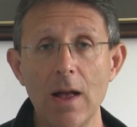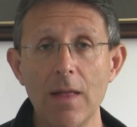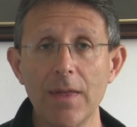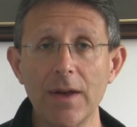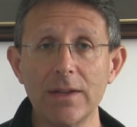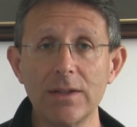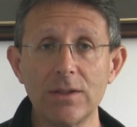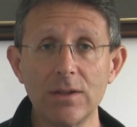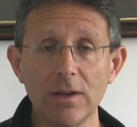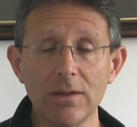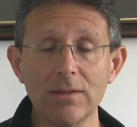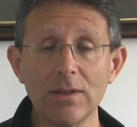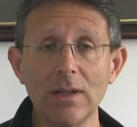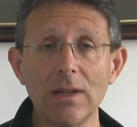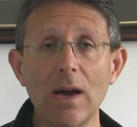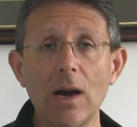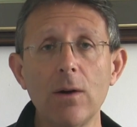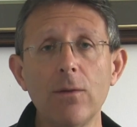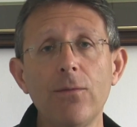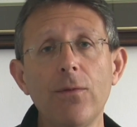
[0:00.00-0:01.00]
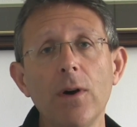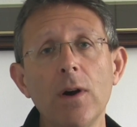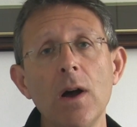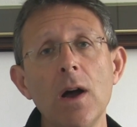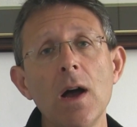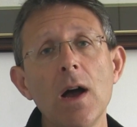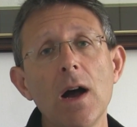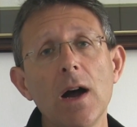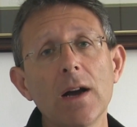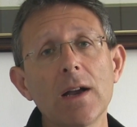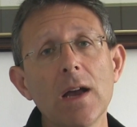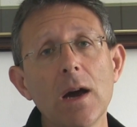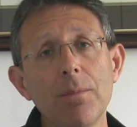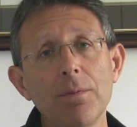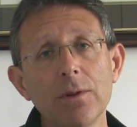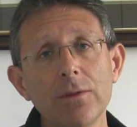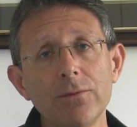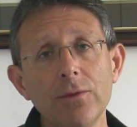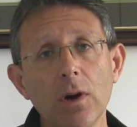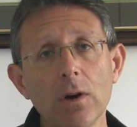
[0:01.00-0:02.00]
That does allow for a
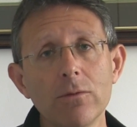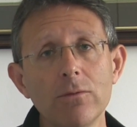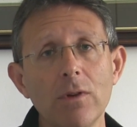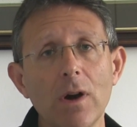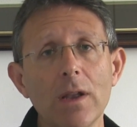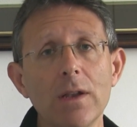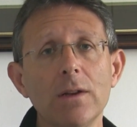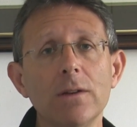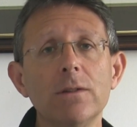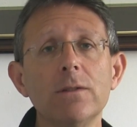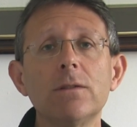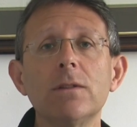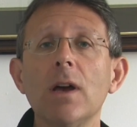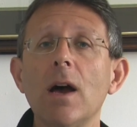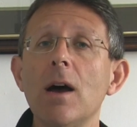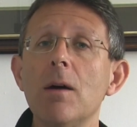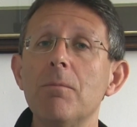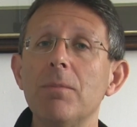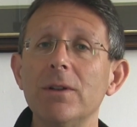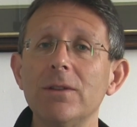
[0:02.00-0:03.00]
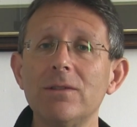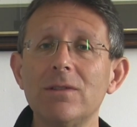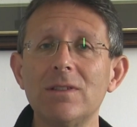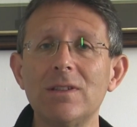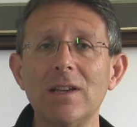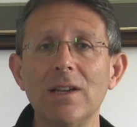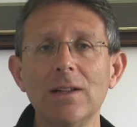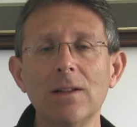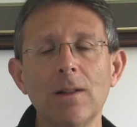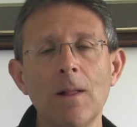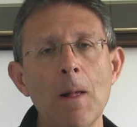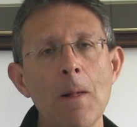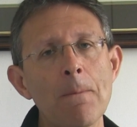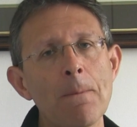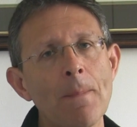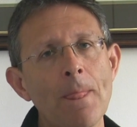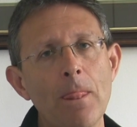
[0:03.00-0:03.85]
couple of non-runners, uh, but still